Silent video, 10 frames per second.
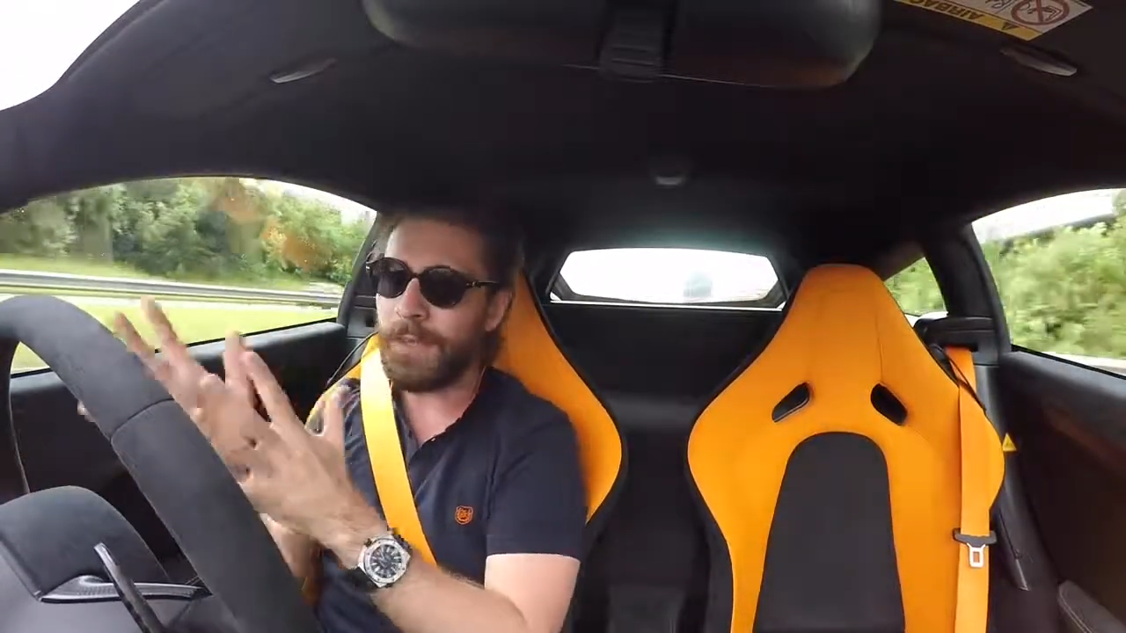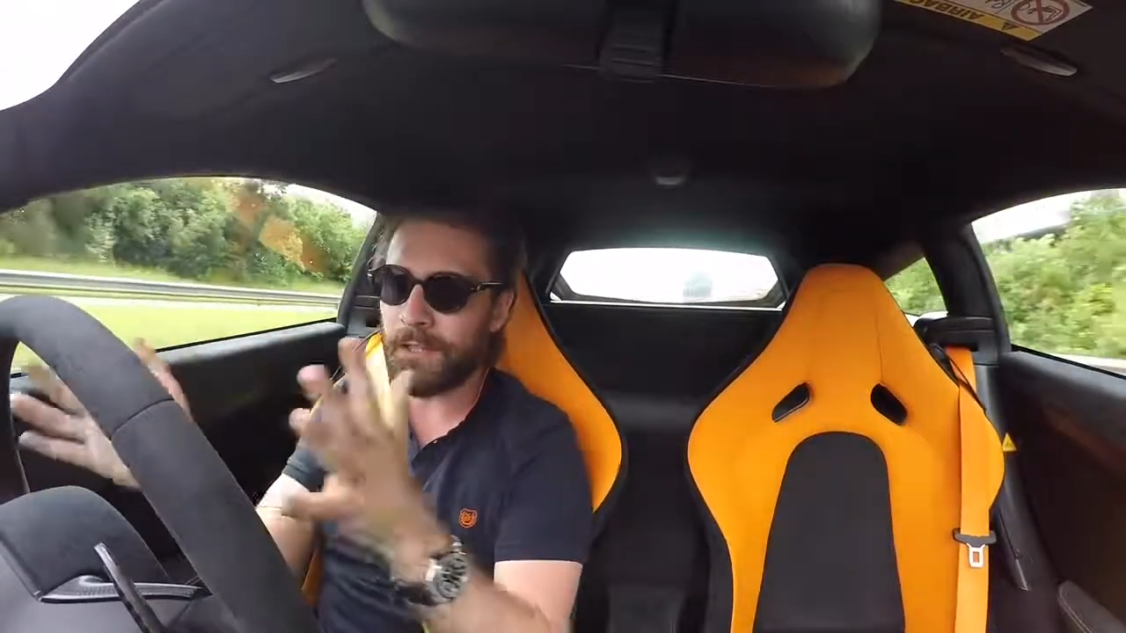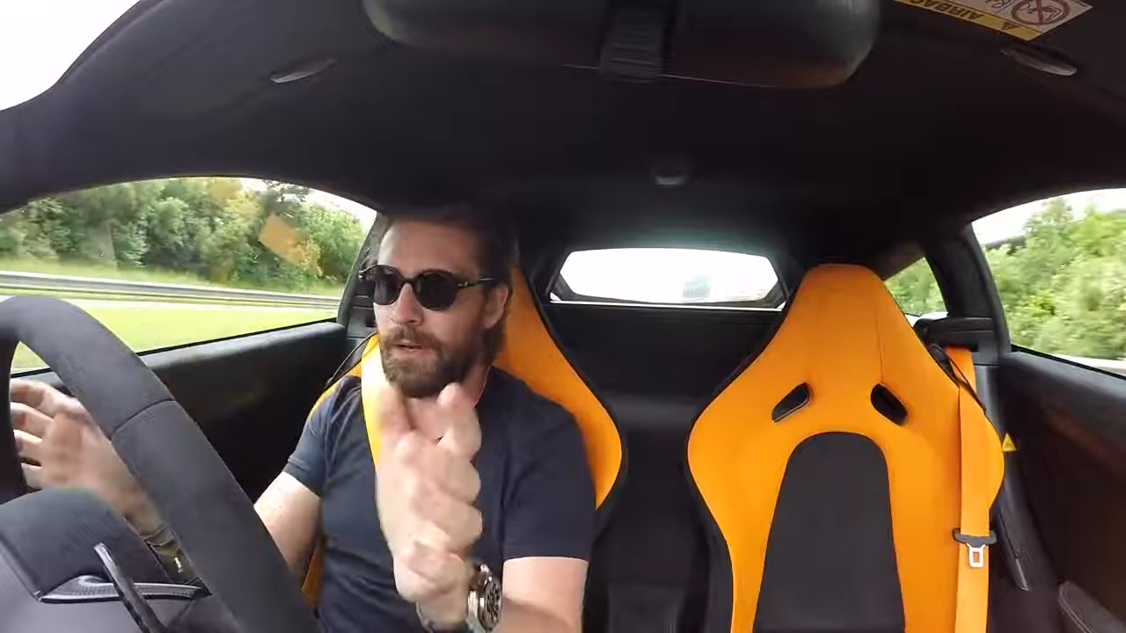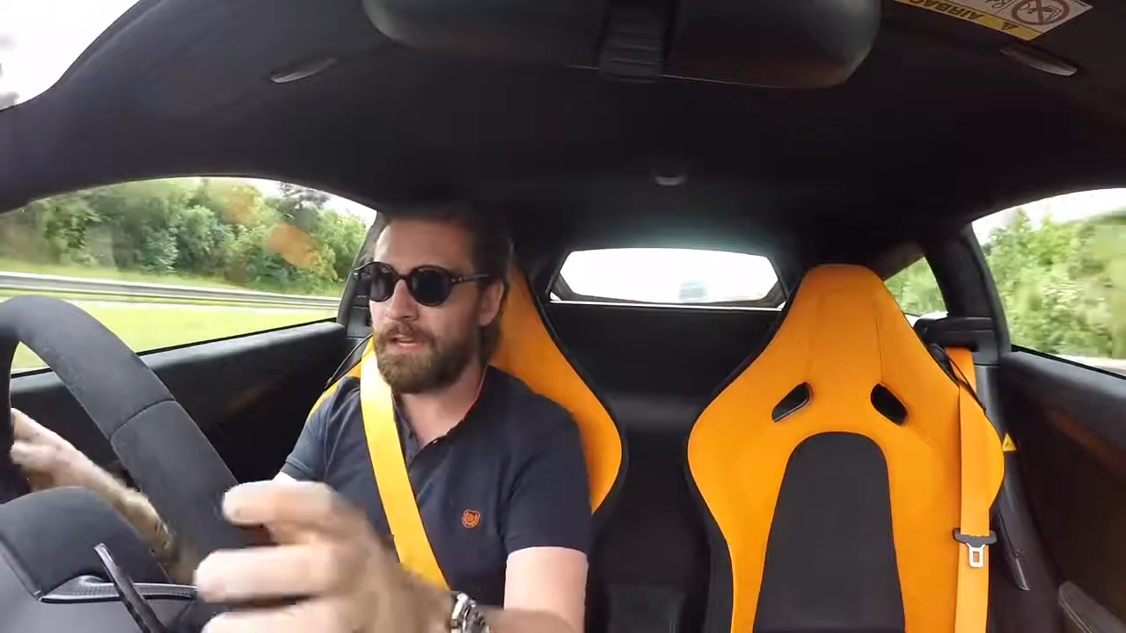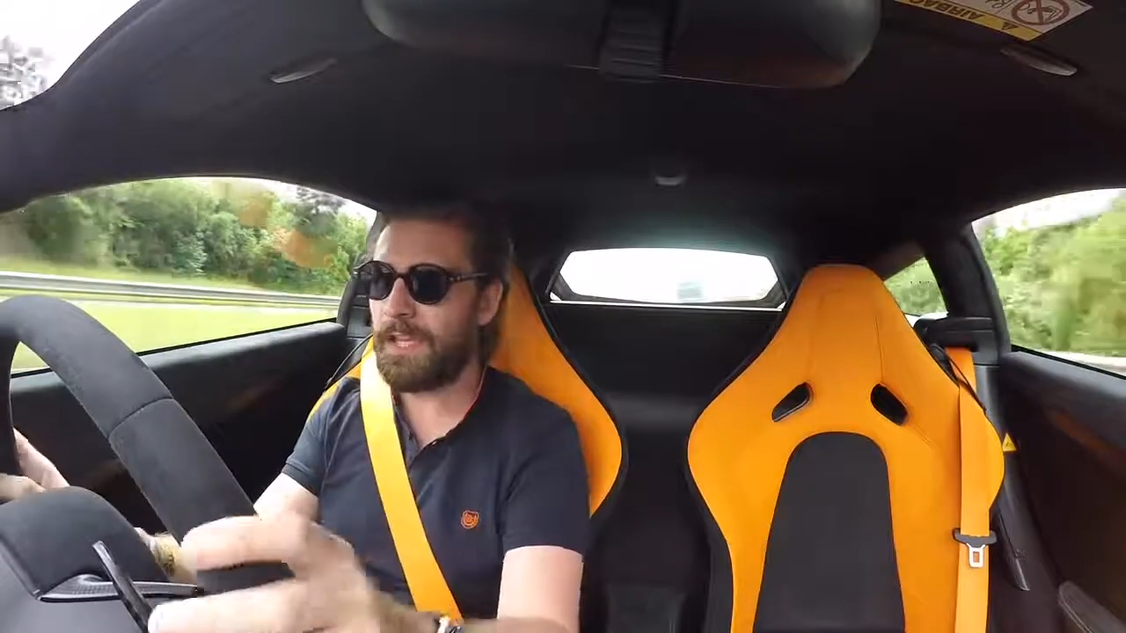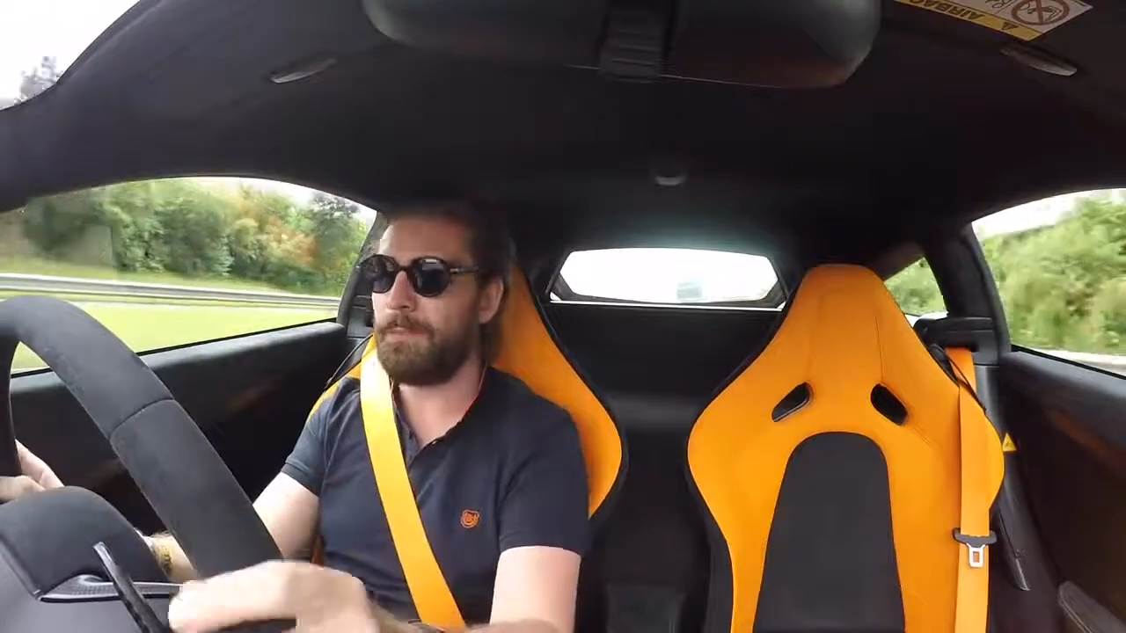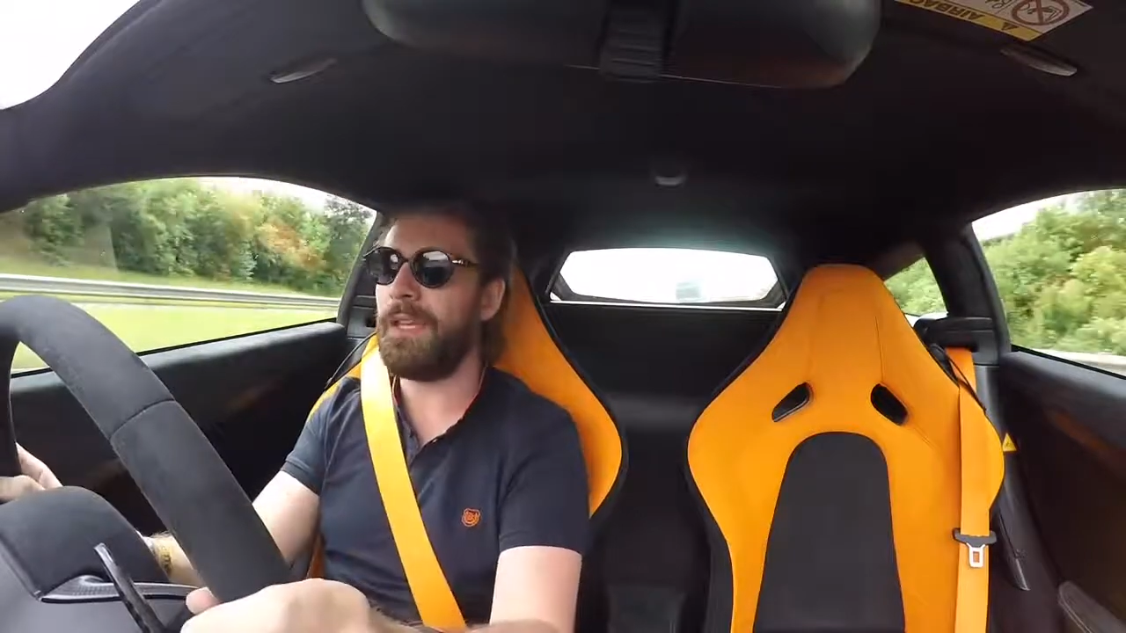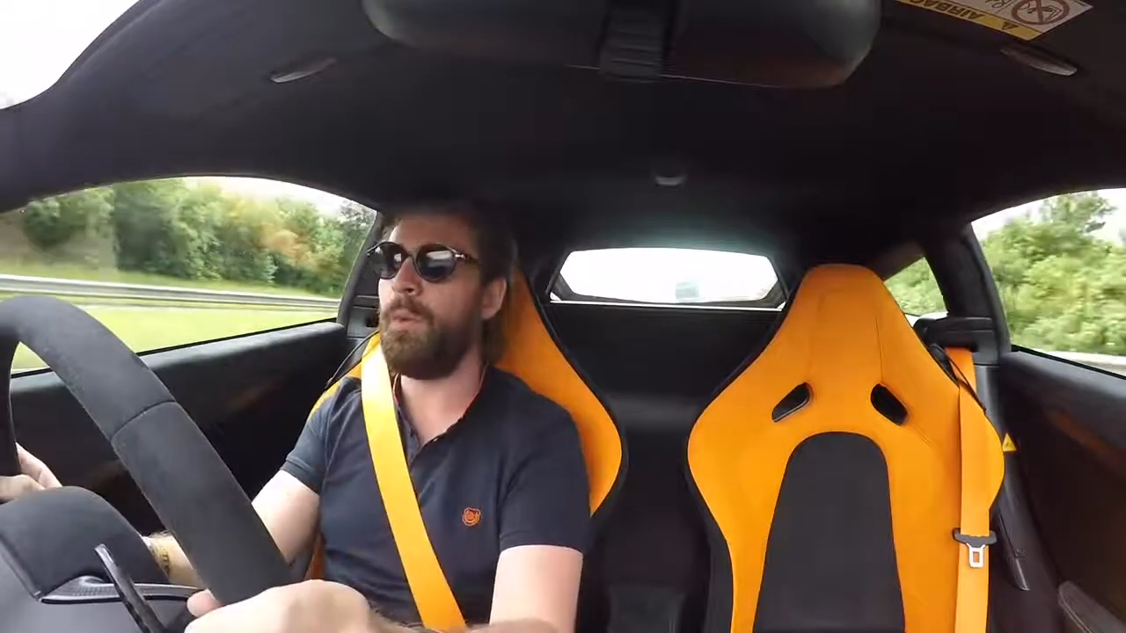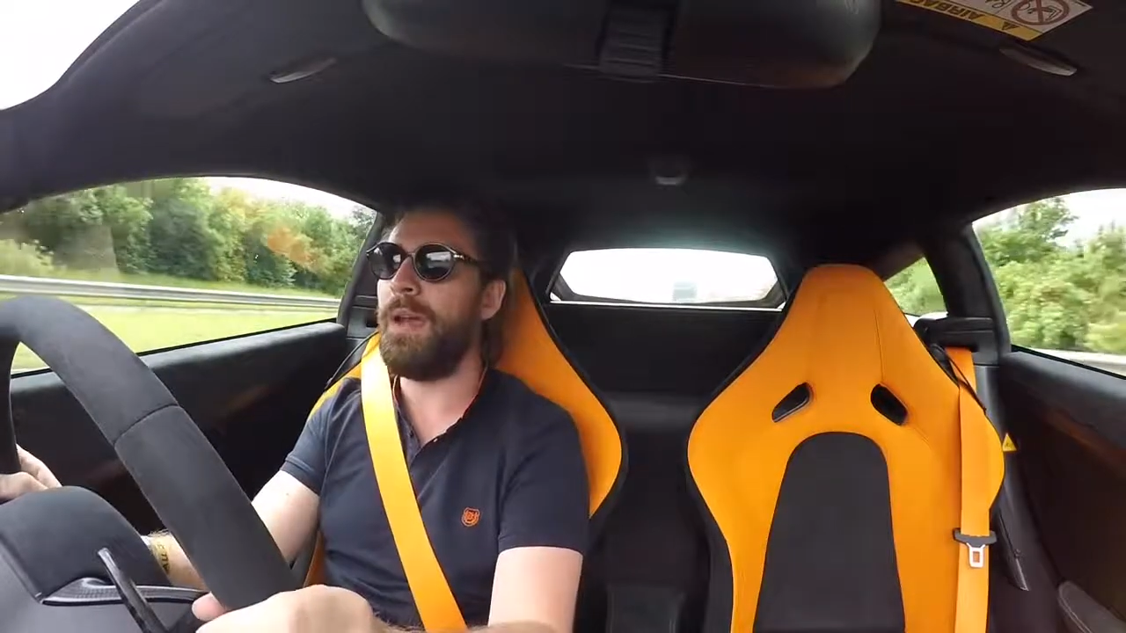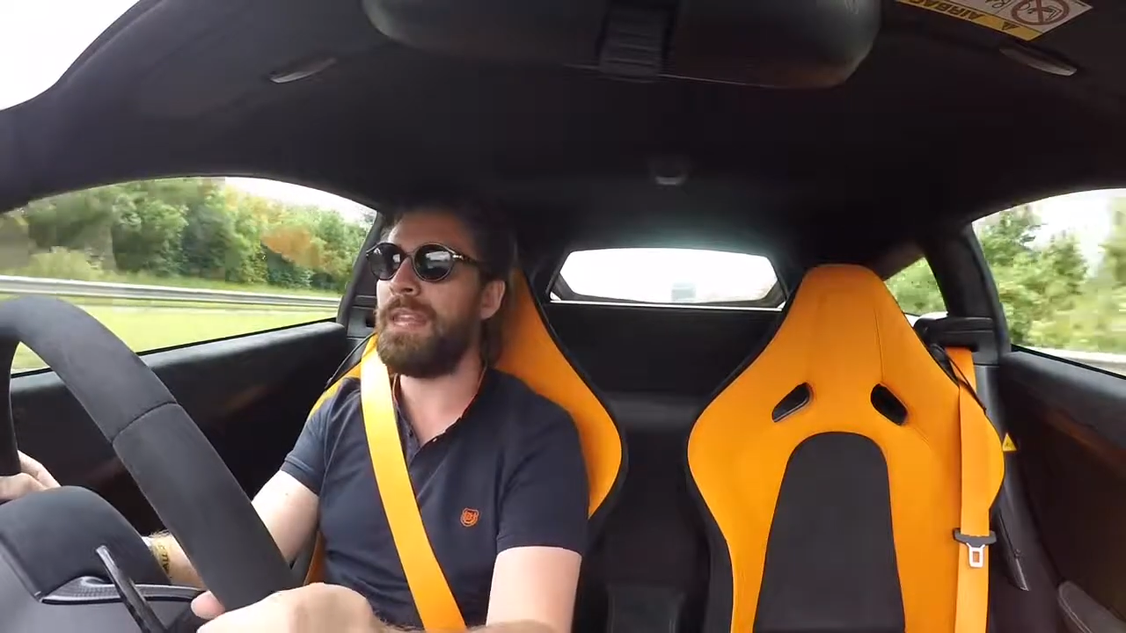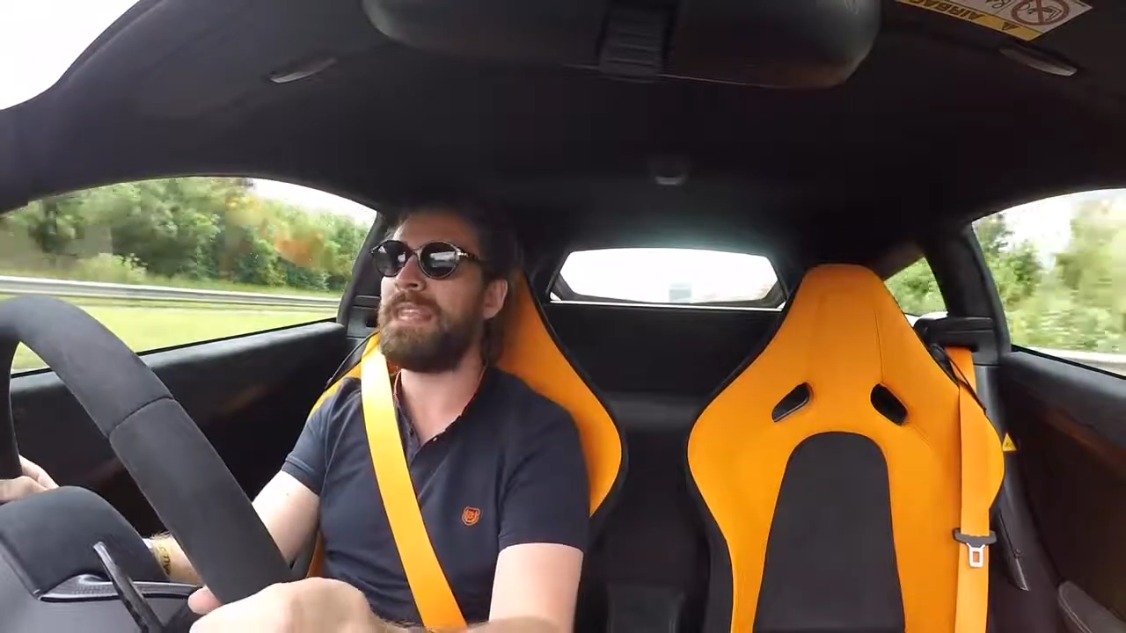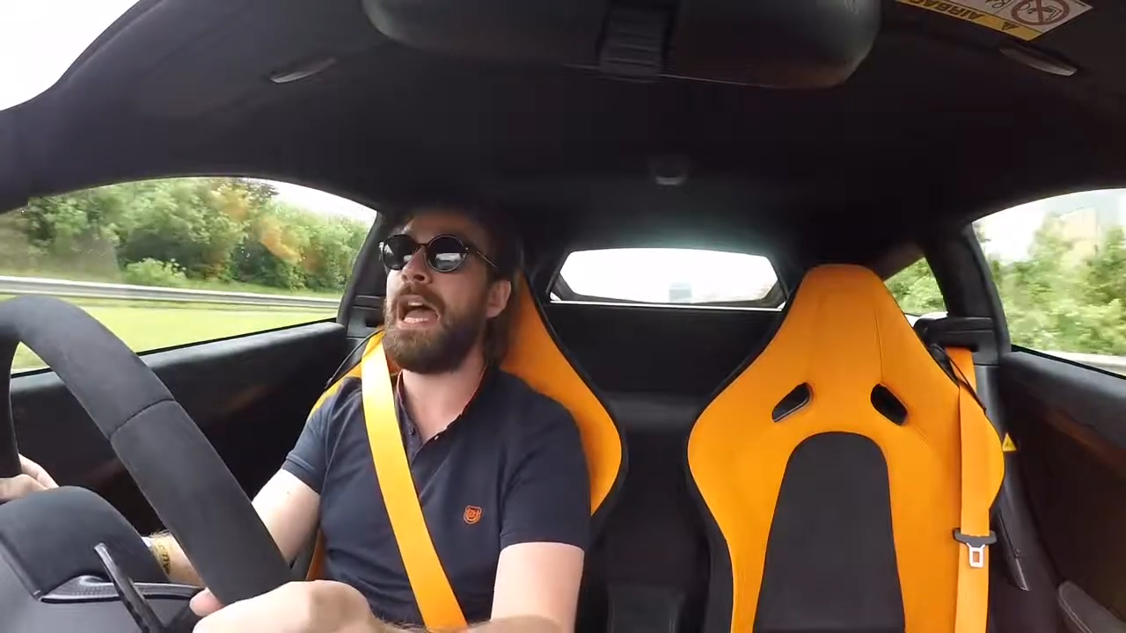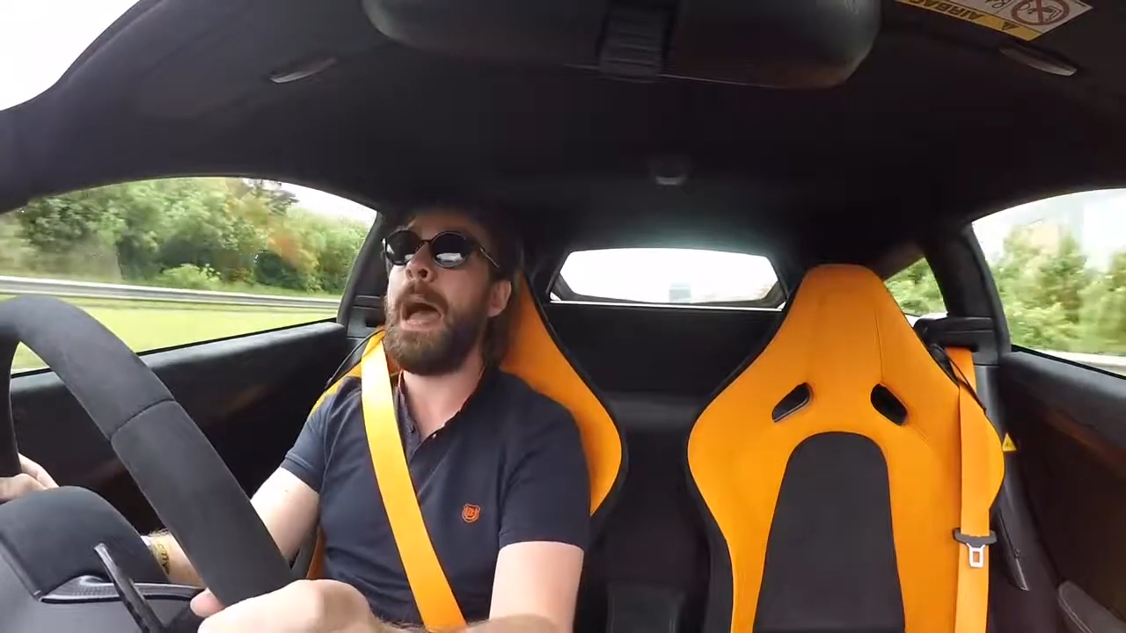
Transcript: we can arrange something with